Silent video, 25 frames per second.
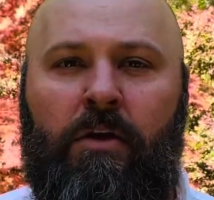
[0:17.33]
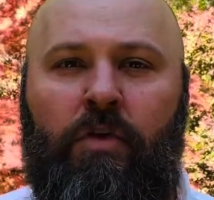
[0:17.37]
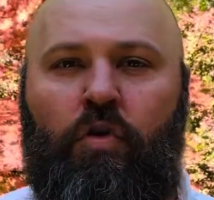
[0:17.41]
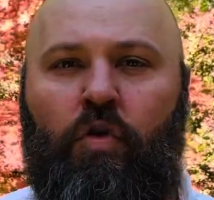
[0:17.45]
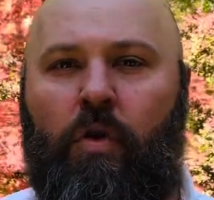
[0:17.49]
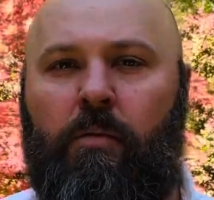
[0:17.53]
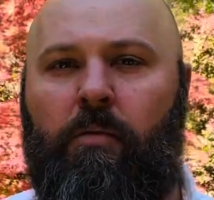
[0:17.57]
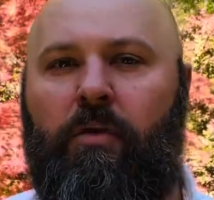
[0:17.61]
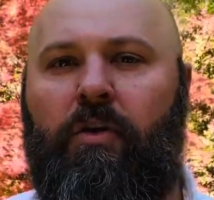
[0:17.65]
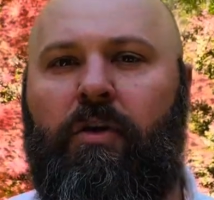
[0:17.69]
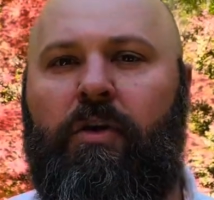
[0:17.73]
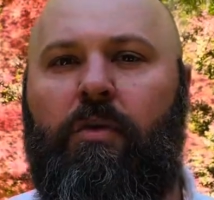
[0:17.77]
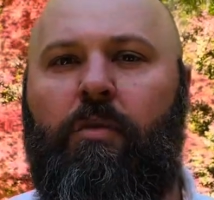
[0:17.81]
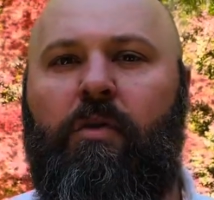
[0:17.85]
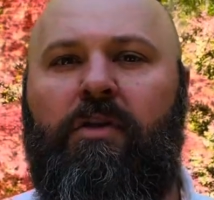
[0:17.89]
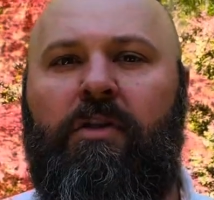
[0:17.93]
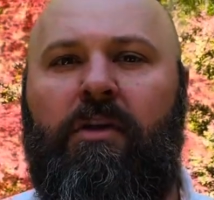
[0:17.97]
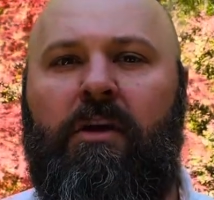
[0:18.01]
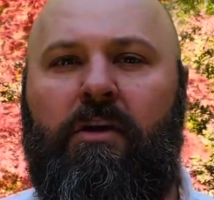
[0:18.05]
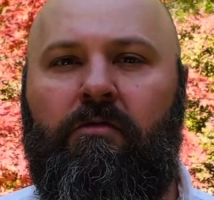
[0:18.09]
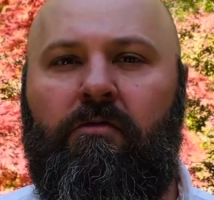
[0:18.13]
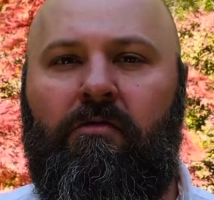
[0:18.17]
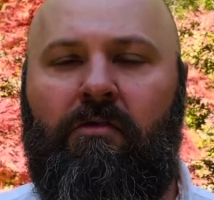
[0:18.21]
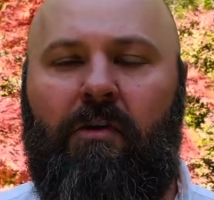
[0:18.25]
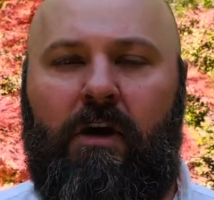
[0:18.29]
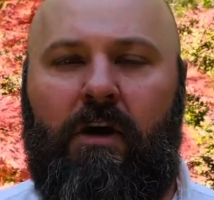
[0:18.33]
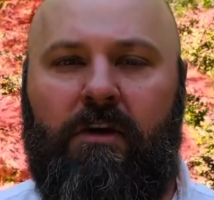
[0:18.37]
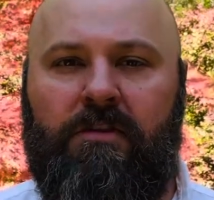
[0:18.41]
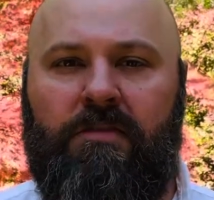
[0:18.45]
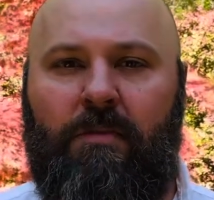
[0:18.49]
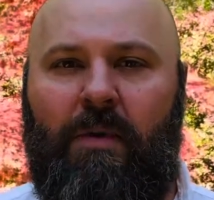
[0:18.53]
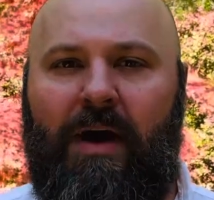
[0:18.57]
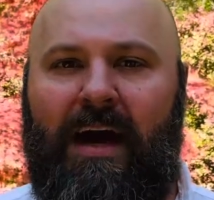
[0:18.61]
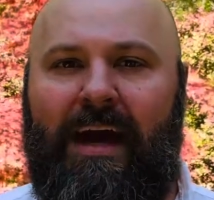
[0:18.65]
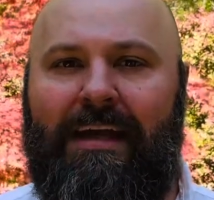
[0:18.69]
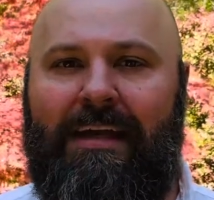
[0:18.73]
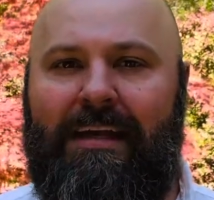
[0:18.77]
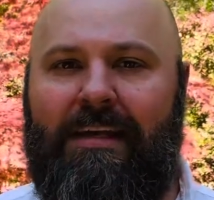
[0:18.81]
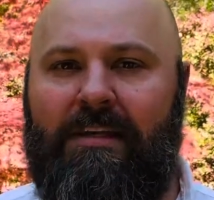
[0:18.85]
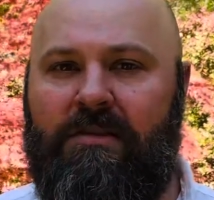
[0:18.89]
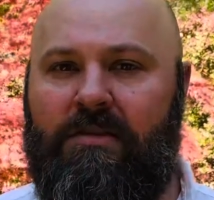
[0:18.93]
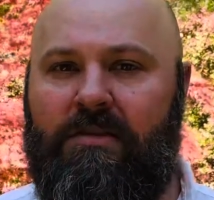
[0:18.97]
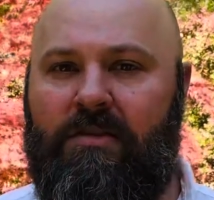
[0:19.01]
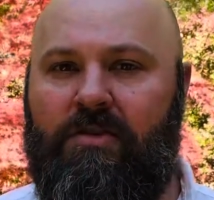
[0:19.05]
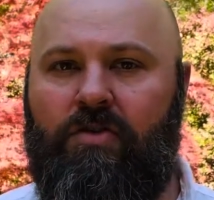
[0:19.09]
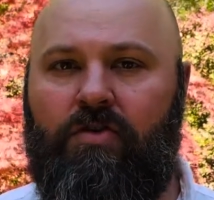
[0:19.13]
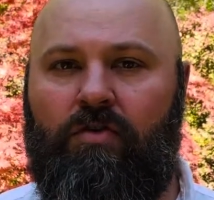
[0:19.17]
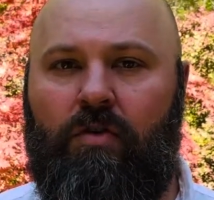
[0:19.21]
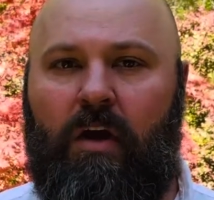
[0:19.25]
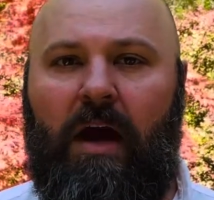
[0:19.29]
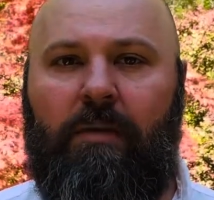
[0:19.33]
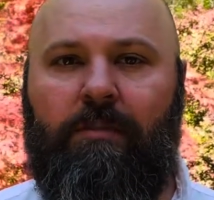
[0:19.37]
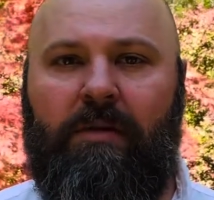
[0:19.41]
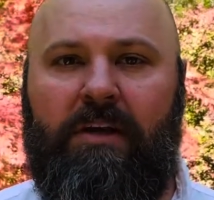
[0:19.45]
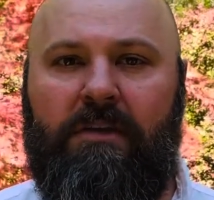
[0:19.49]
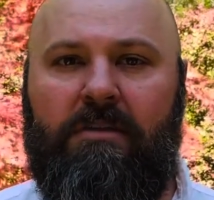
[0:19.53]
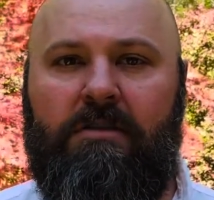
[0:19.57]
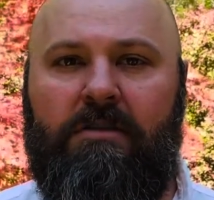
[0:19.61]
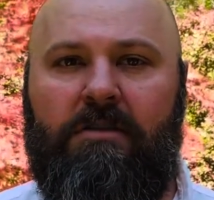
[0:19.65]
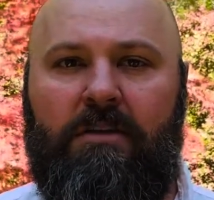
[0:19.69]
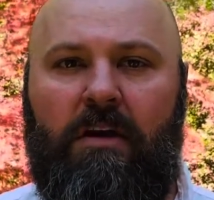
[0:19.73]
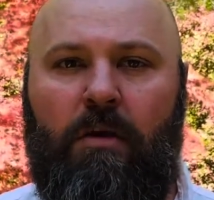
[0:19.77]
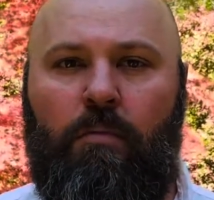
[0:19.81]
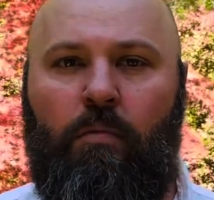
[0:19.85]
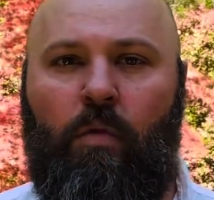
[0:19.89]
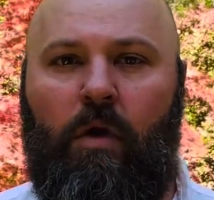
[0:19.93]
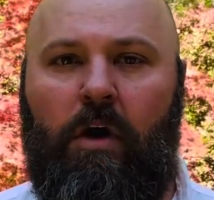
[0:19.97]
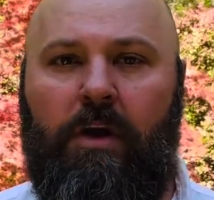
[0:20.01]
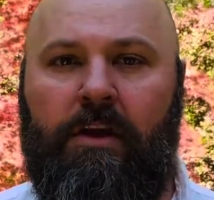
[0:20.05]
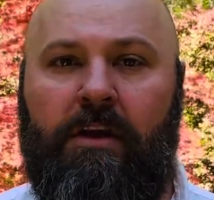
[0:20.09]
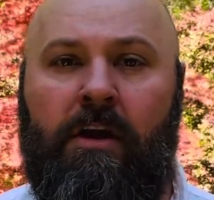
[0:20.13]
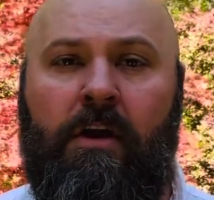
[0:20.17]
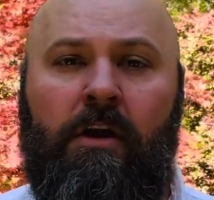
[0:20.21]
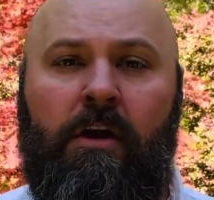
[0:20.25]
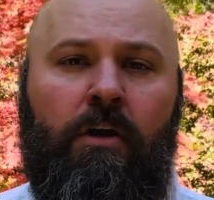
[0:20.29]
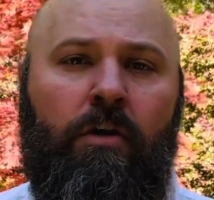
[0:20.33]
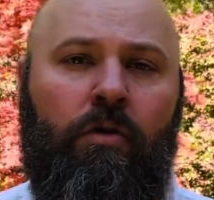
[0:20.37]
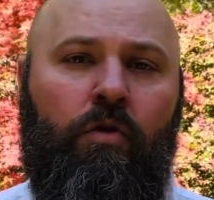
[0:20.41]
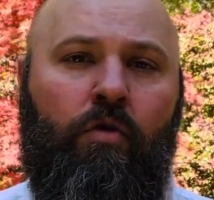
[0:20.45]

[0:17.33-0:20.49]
Normally, we think of false piety as describing someone